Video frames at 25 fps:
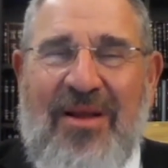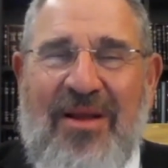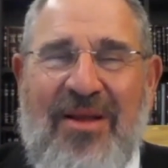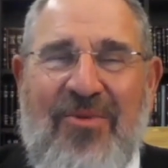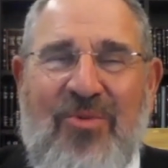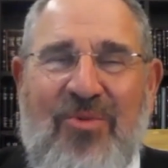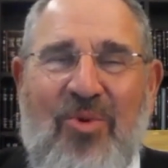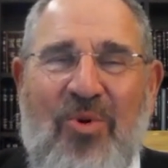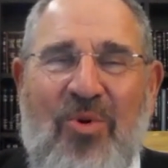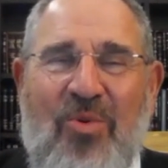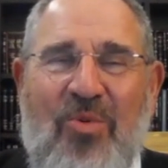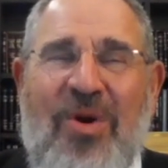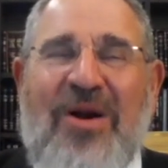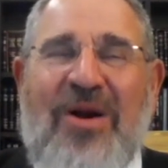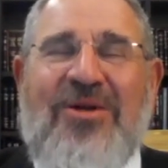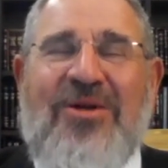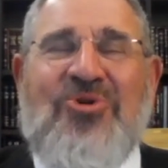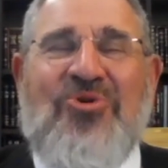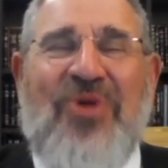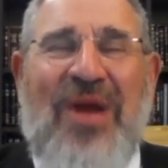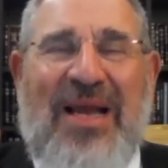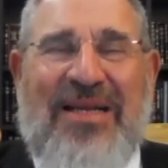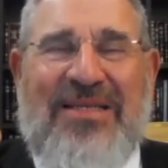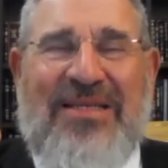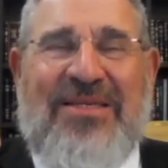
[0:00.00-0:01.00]
We're
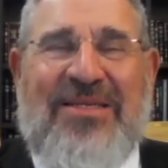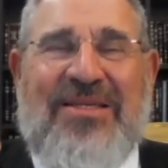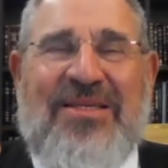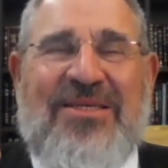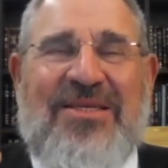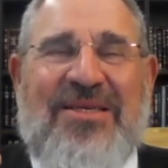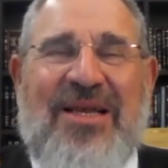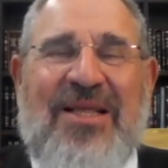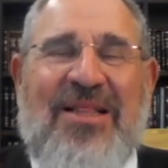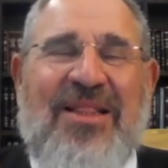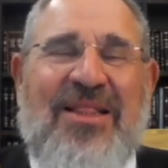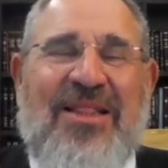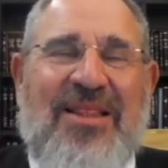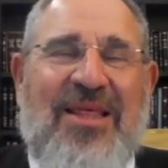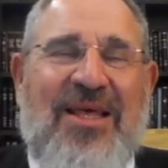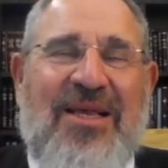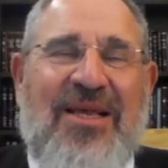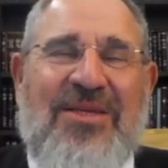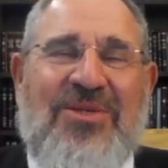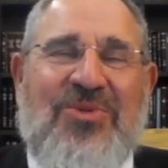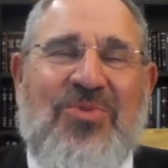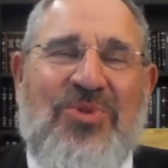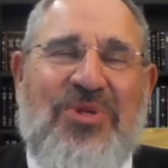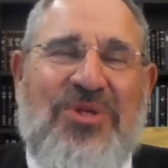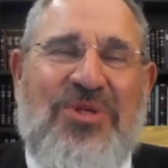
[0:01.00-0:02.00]
attracted to certain
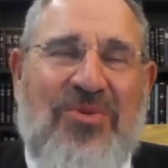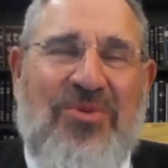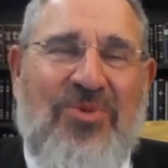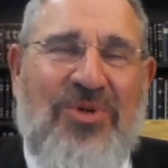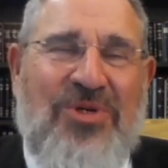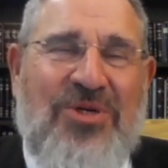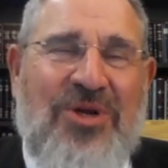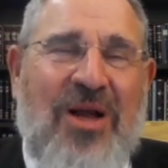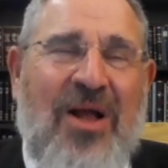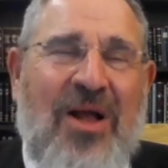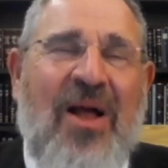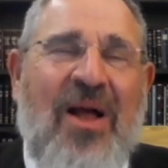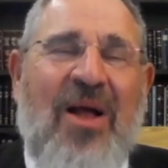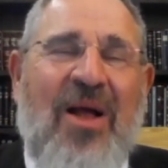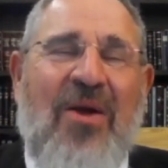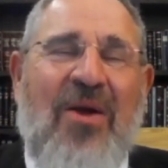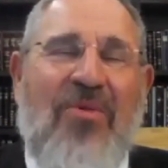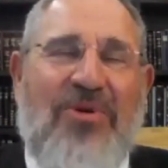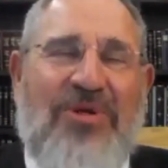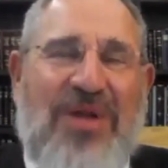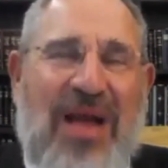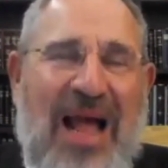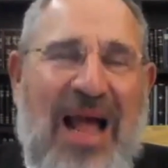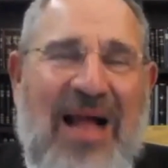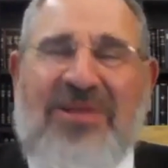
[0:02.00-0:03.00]
things which are
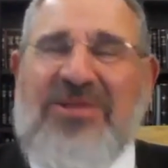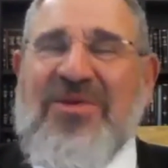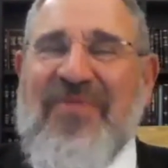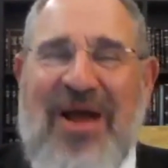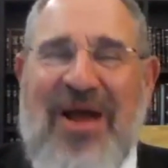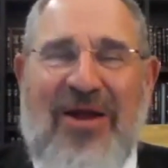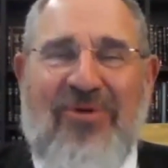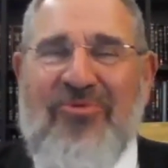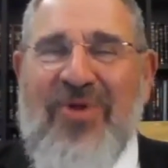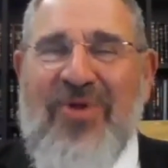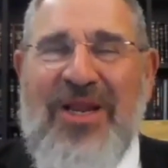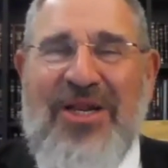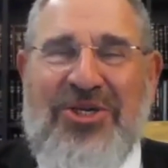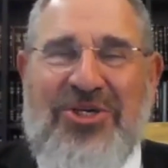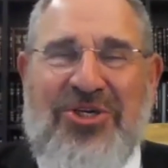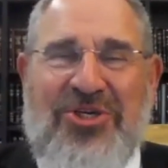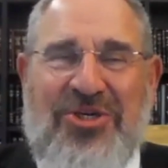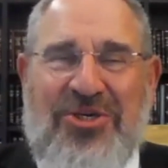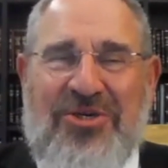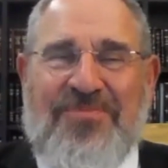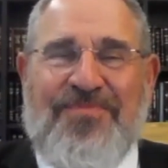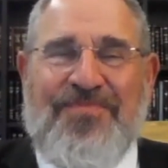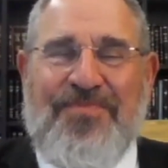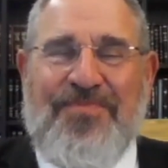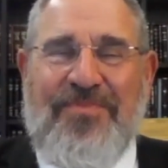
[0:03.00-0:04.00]
out of our
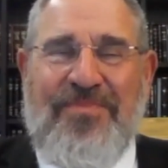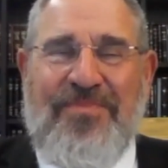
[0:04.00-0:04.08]
reach.